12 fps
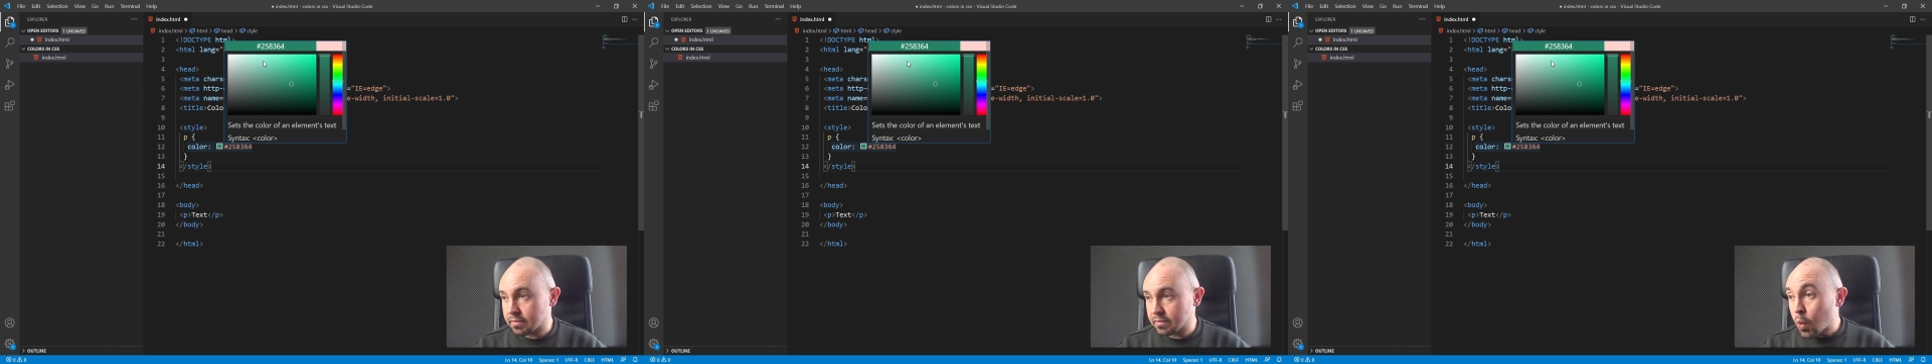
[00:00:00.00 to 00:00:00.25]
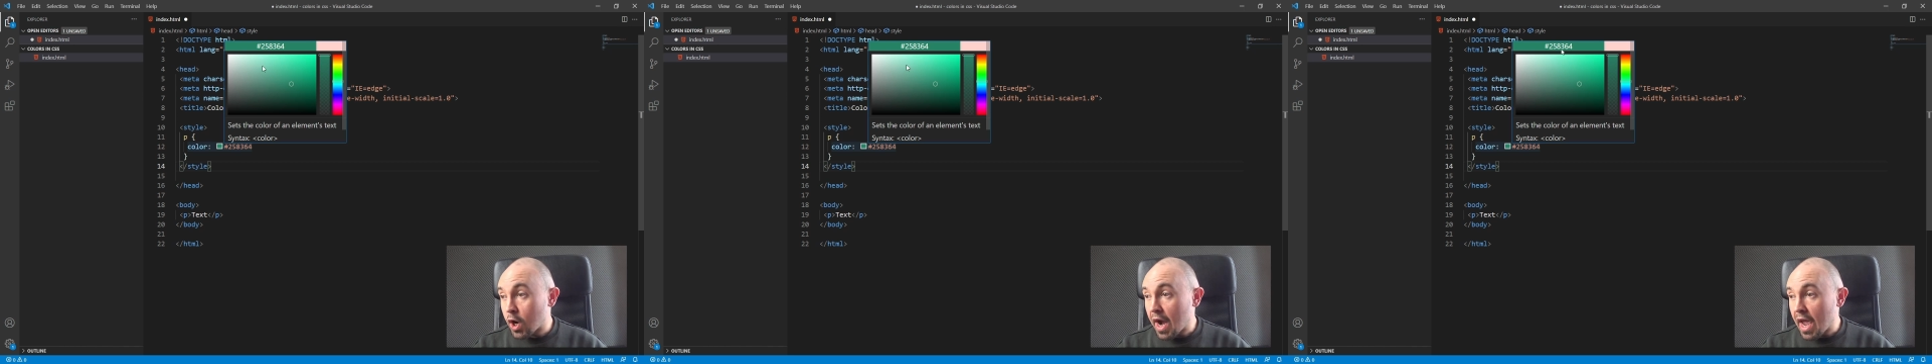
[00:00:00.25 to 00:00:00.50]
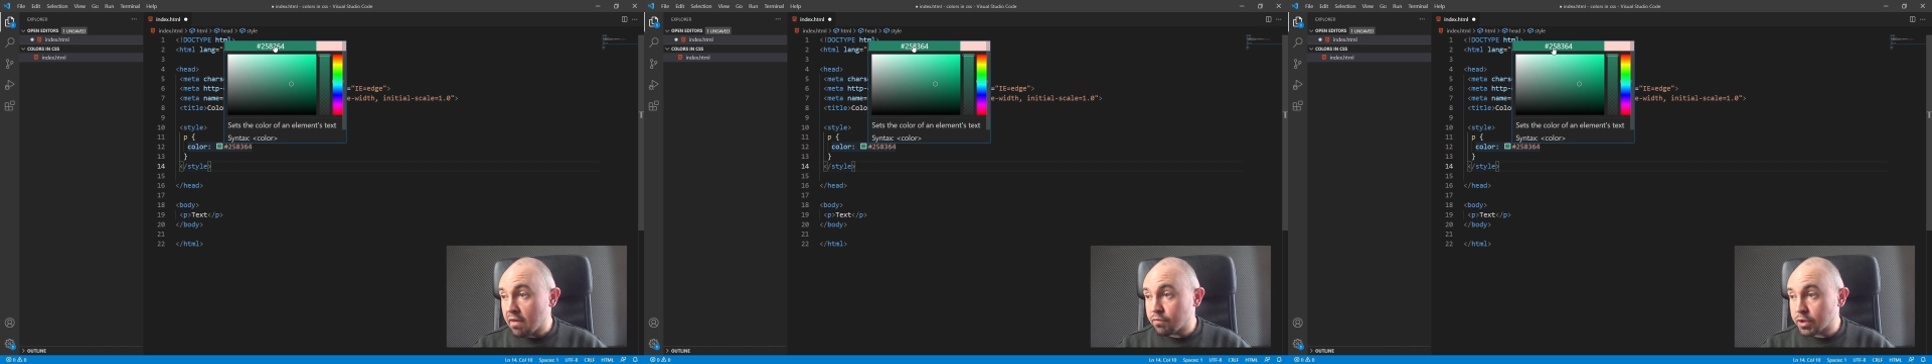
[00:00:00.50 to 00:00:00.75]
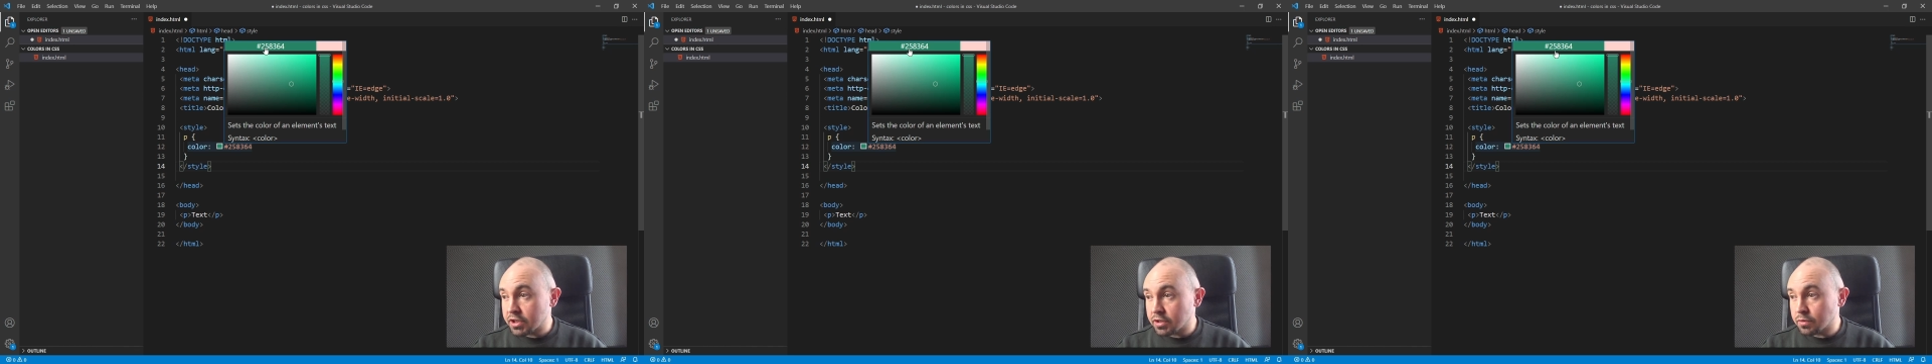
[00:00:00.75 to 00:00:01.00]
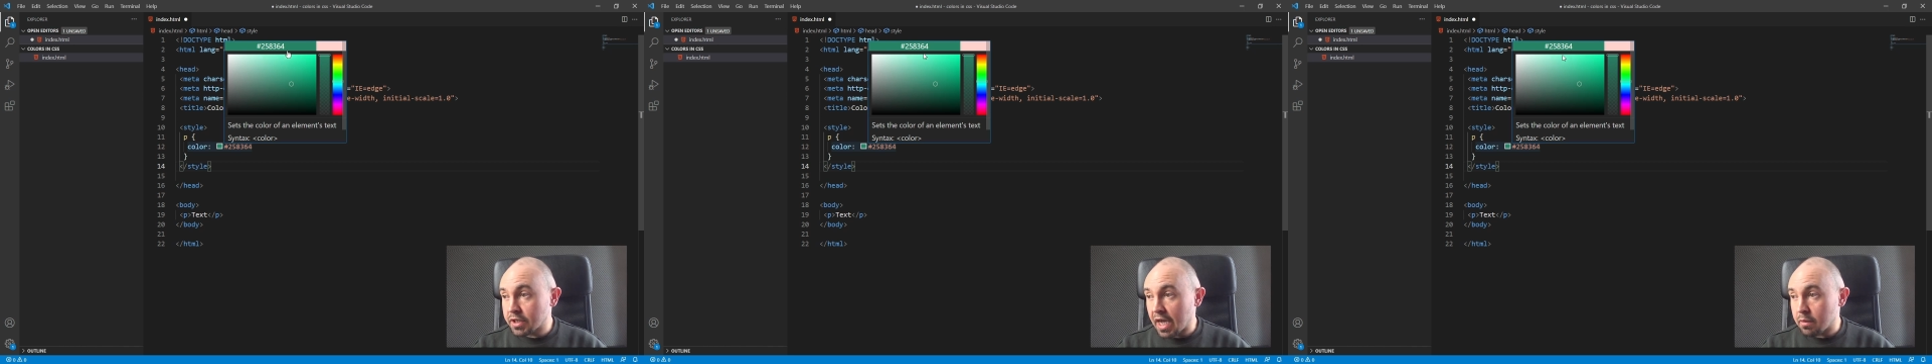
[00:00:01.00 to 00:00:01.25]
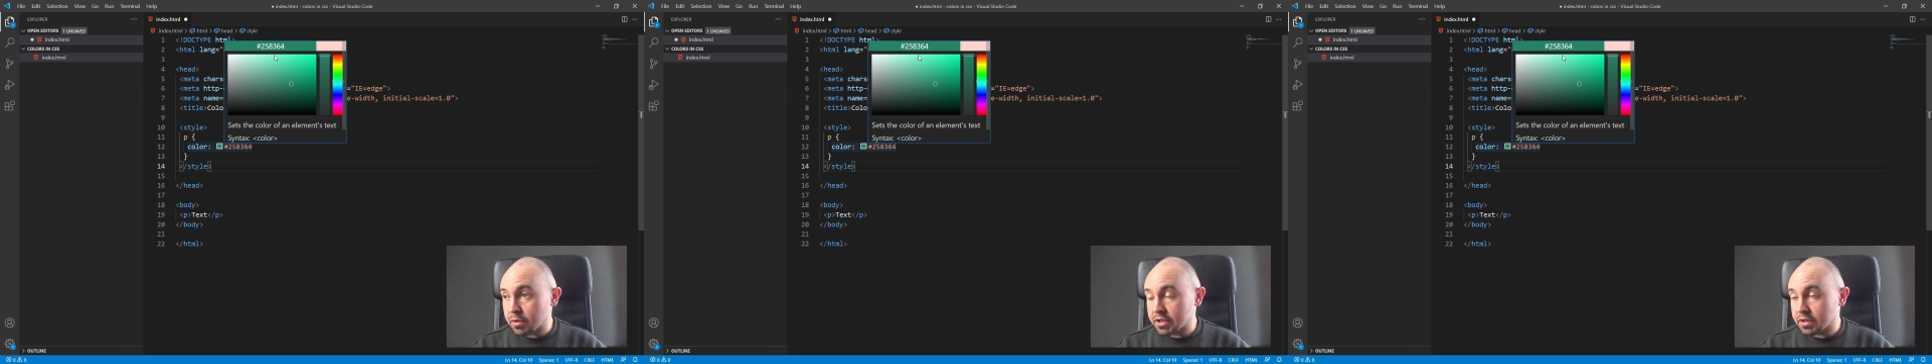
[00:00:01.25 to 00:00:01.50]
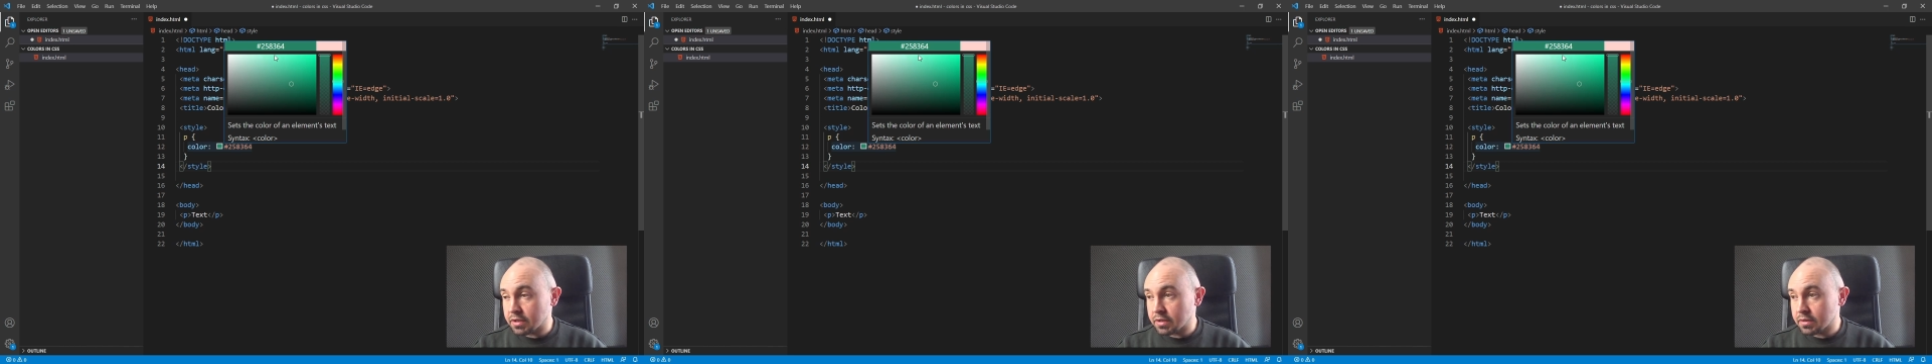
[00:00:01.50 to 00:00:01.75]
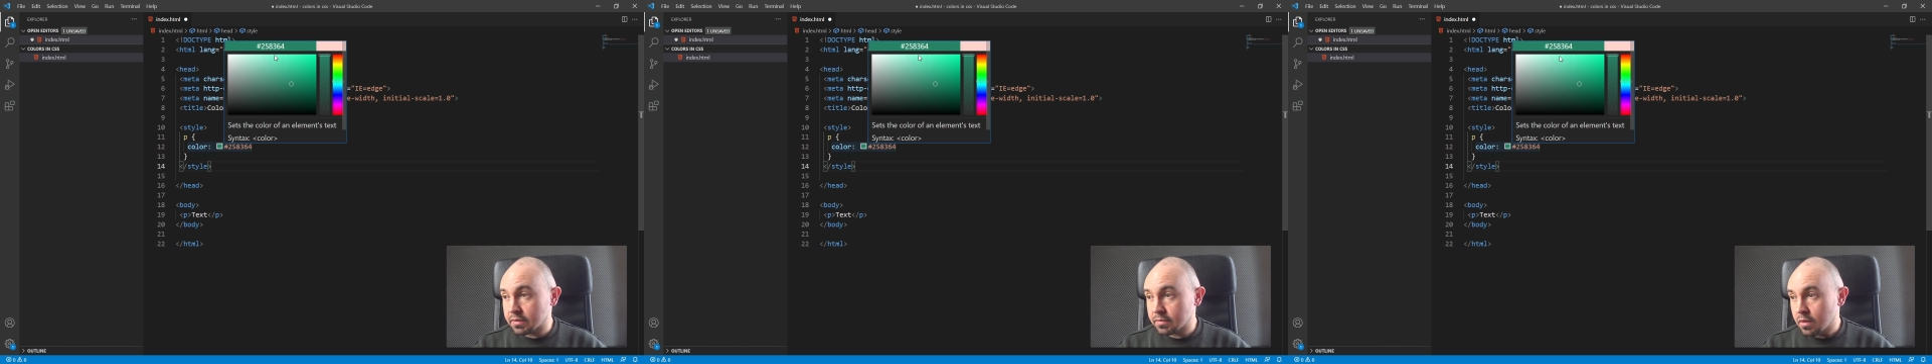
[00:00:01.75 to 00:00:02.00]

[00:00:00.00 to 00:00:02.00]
where every 2 characters